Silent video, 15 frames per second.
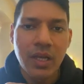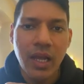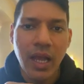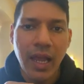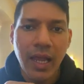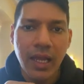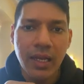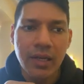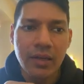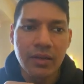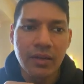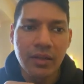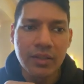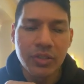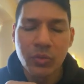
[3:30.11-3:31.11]
and
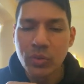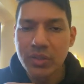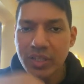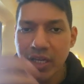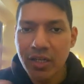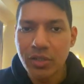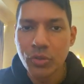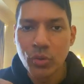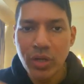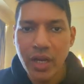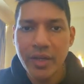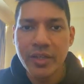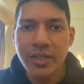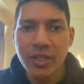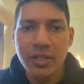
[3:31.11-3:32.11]
you will get a good
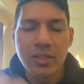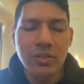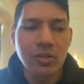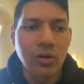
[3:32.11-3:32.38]
idea